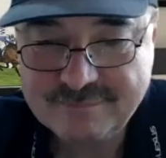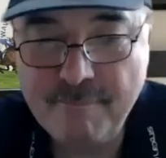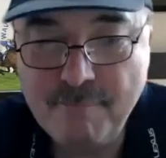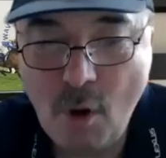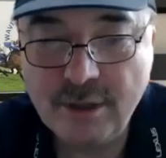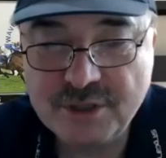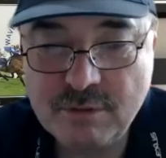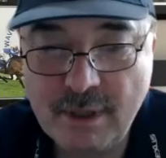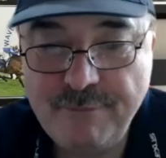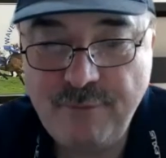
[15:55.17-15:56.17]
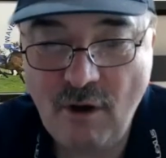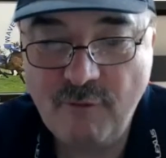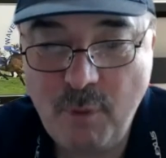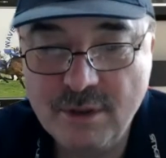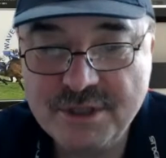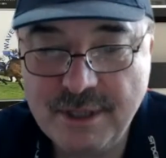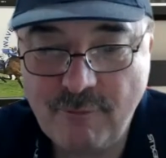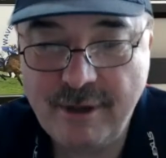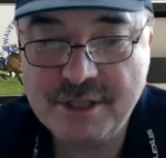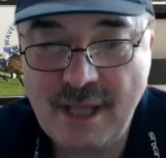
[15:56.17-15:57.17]
minus 25 points
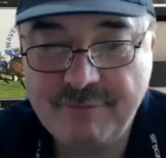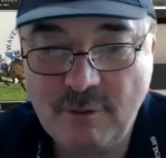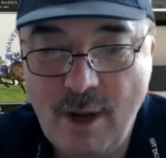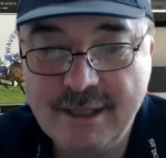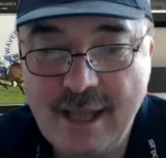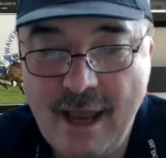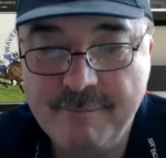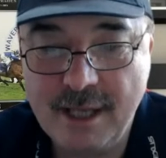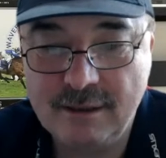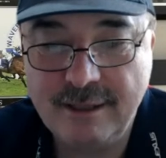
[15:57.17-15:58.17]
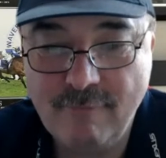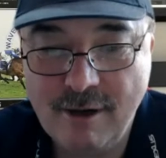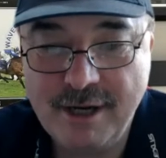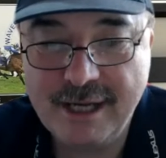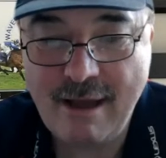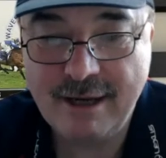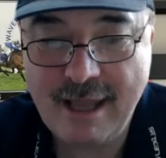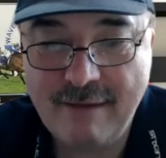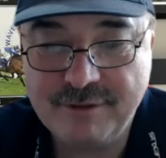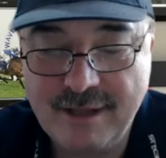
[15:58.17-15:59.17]
differential after one game, Gelding. Where are you going
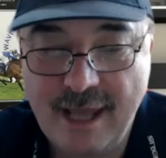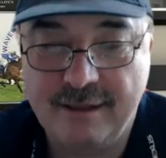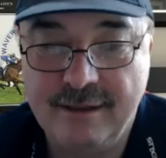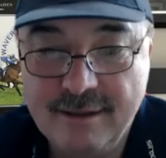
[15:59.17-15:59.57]
after that?